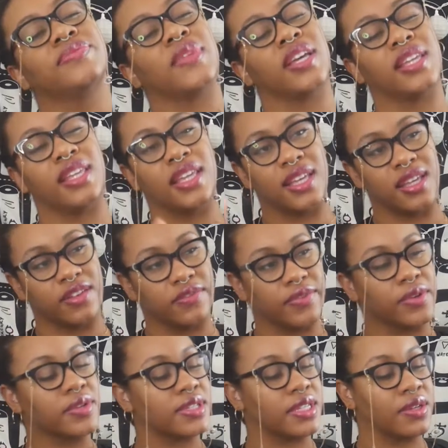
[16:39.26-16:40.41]
again,
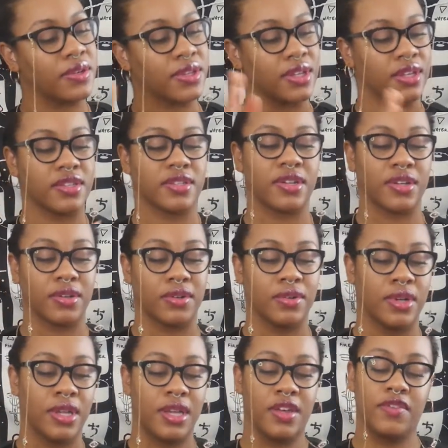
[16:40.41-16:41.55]
focusing on the external,
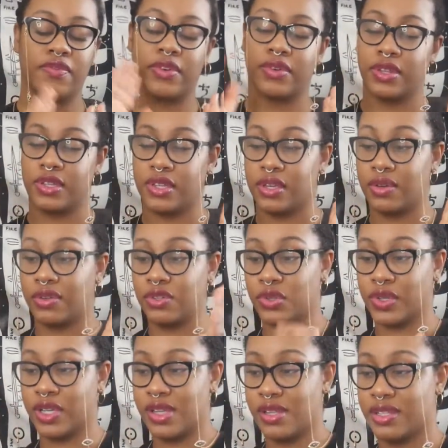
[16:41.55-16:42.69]
focusing on
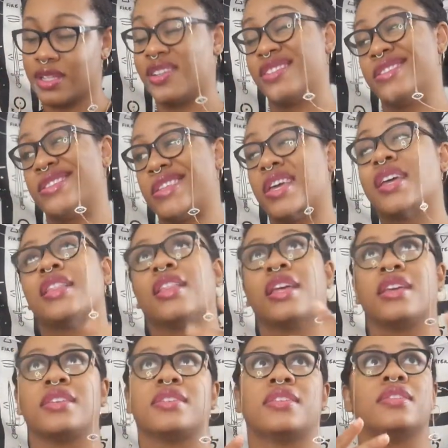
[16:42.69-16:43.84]
trends, and instead,
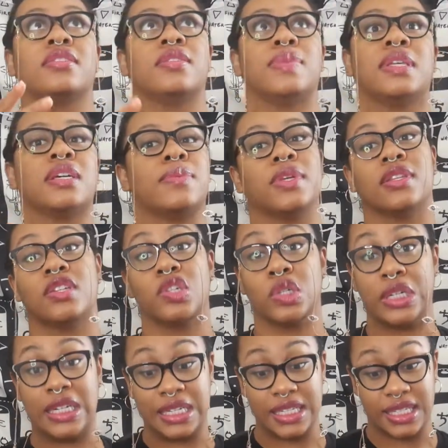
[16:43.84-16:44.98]
like, essentially becoming the
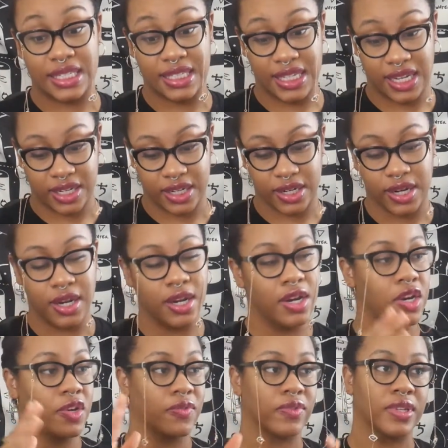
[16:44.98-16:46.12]
trend setter,
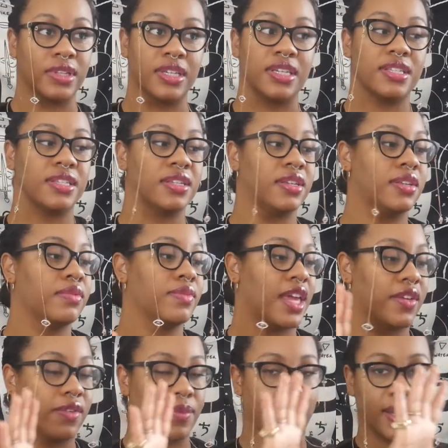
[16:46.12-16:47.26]
releasing
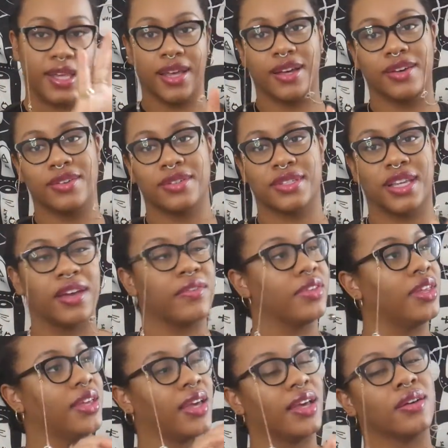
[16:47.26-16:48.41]
everybody else,
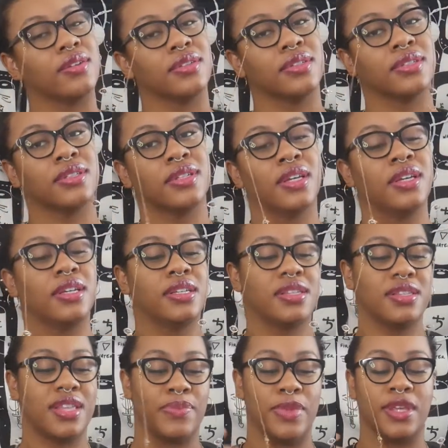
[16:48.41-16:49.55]
everything else,
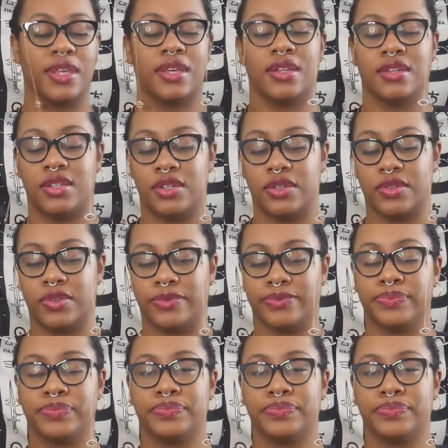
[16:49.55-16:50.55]
stepping into,